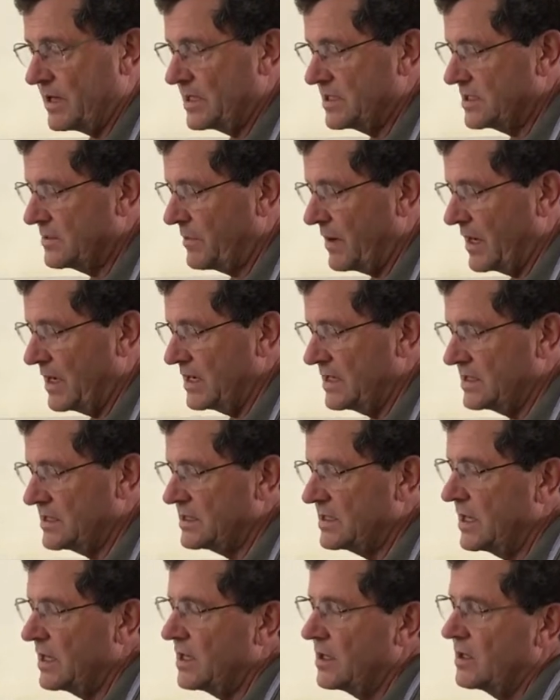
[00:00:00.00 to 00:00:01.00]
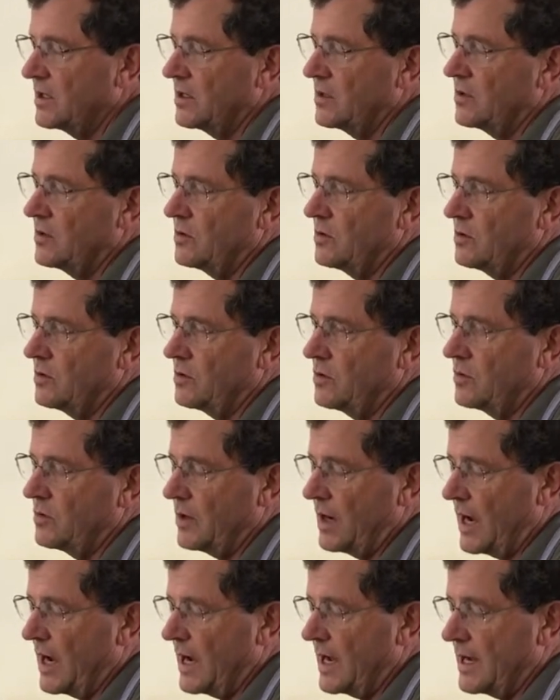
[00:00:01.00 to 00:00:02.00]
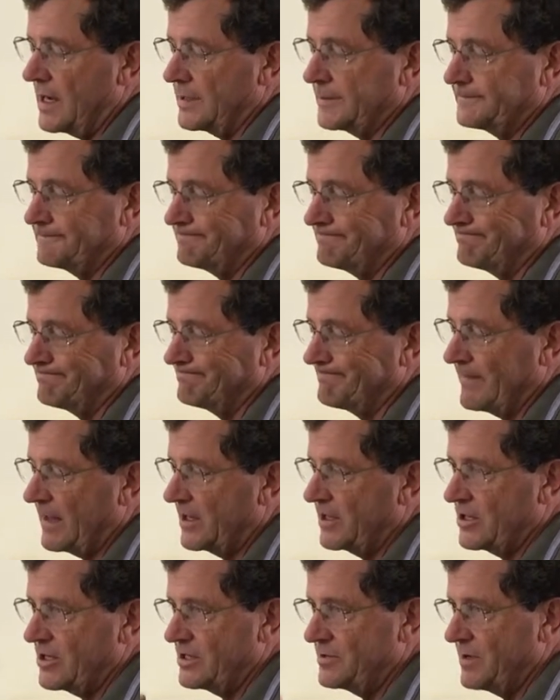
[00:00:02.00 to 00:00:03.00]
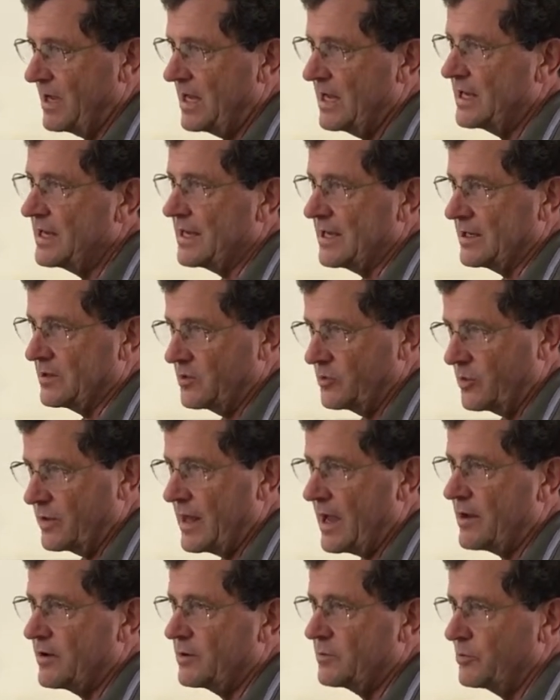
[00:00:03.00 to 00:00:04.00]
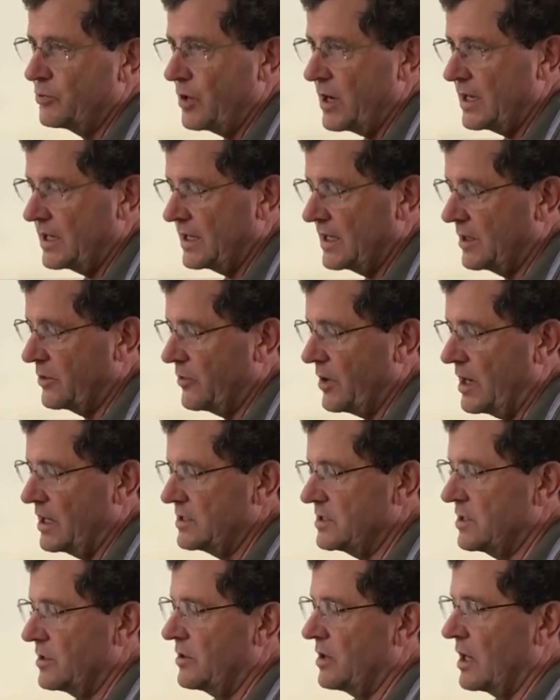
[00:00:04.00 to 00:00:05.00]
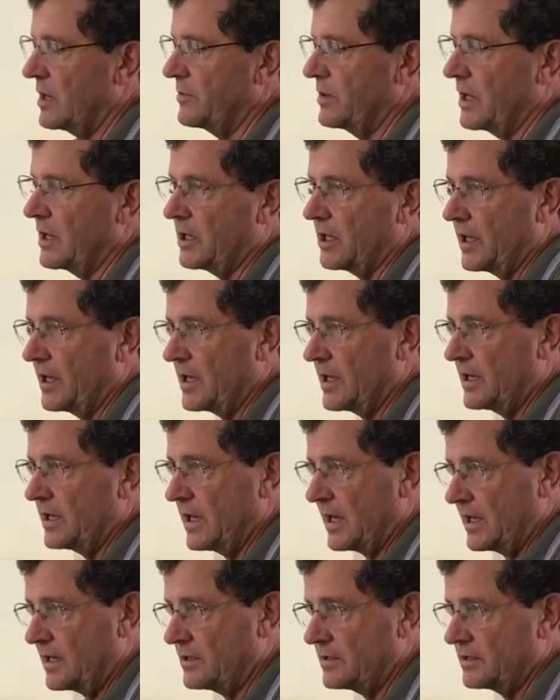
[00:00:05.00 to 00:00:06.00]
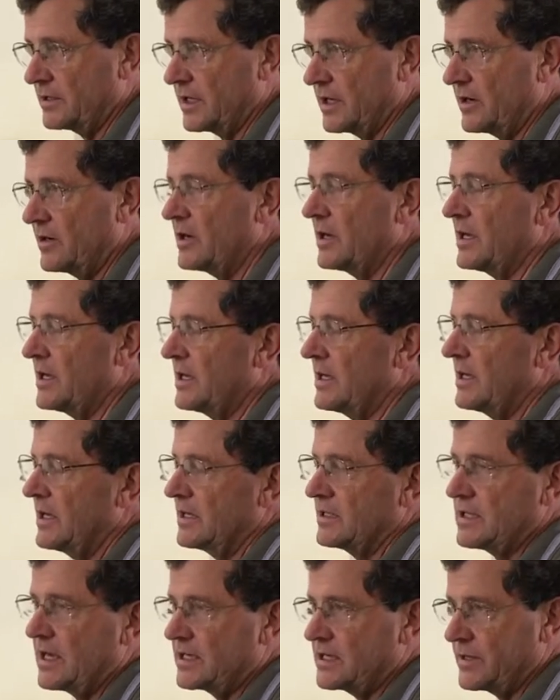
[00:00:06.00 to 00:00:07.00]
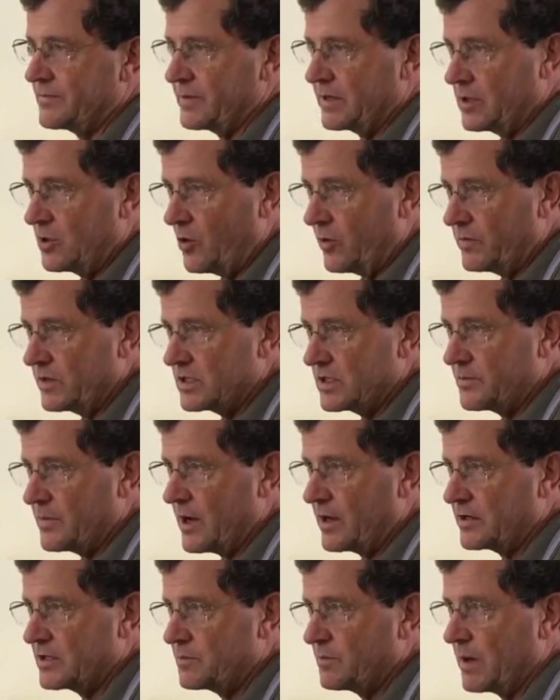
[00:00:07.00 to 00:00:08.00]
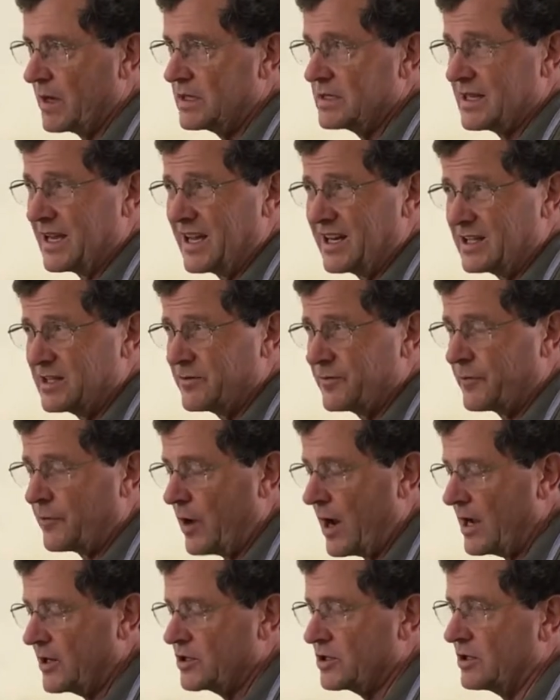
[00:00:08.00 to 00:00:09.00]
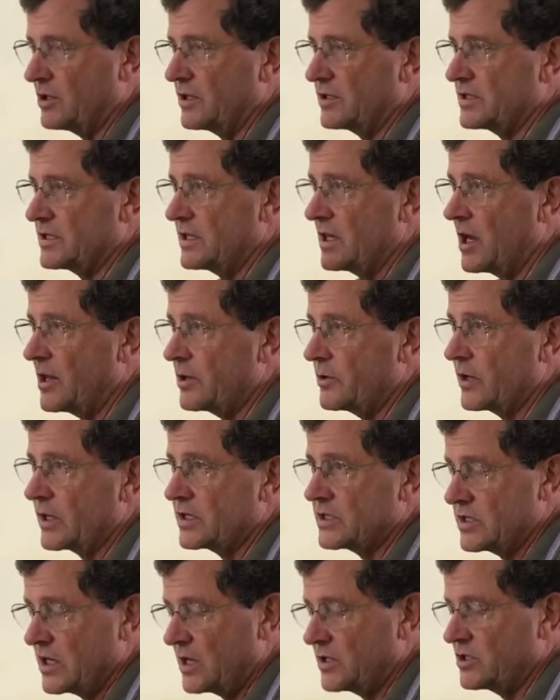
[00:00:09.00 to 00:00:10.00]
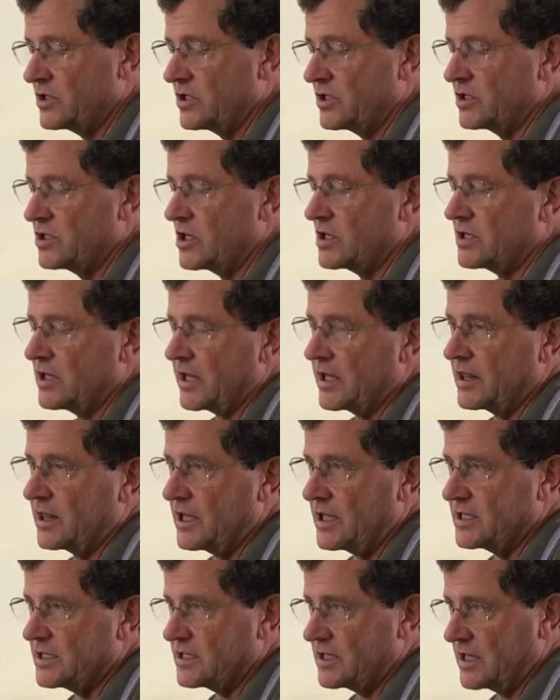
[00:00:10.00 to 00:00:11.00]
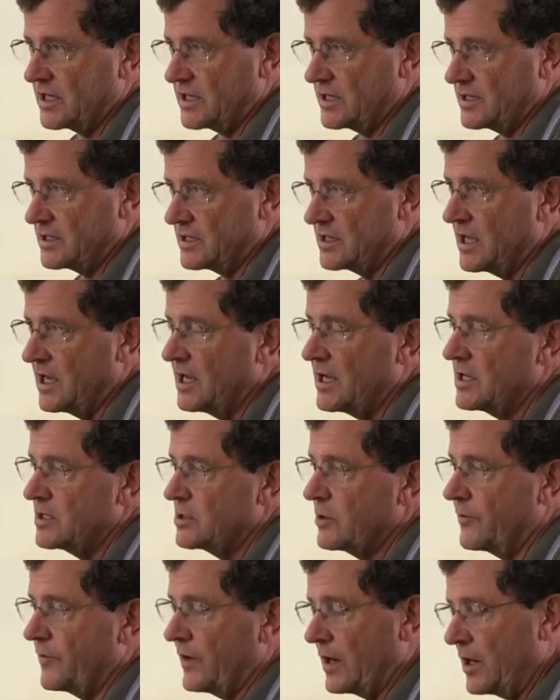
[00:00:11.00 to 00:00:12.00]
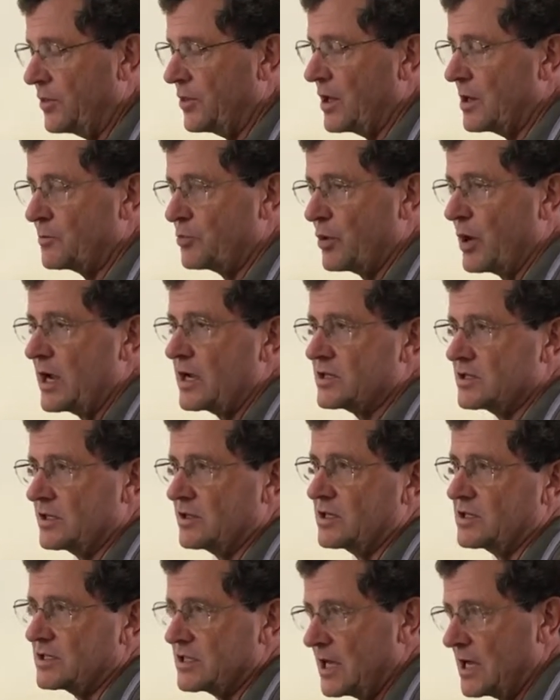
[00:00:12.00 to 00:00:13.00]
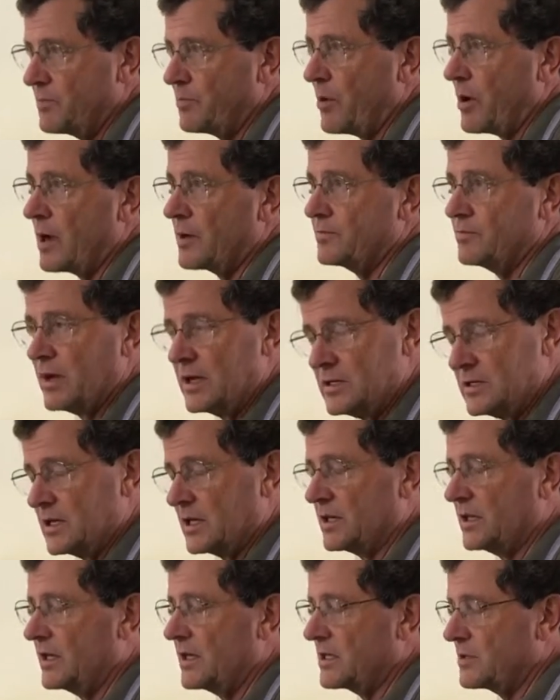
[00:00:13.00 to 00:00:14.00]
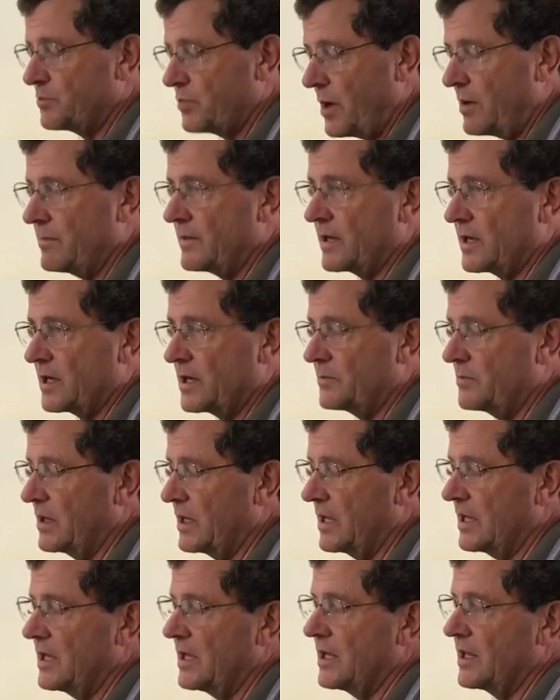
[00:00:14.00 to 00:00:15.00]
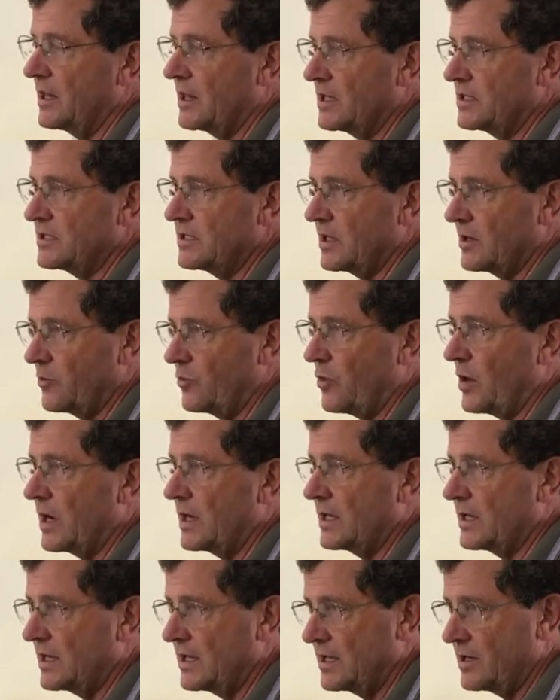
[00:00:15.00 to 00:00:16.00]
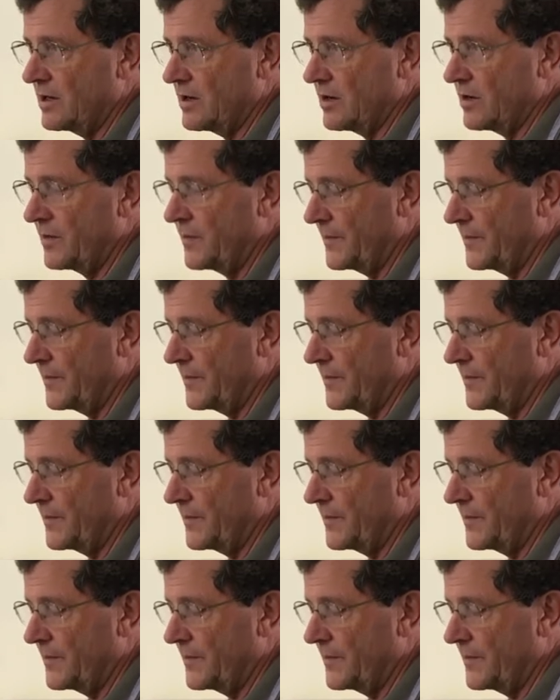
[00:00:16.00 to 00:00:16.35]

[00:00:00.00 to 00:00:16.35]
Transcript: less space. You can hit it without it breaking, right? So you got a big clay handle here. It takes up an enormous amount of space, and it's fragile. It's another extension, just like this is. So if anything breaks on this teapot, basically it's probably going to be this thing right here.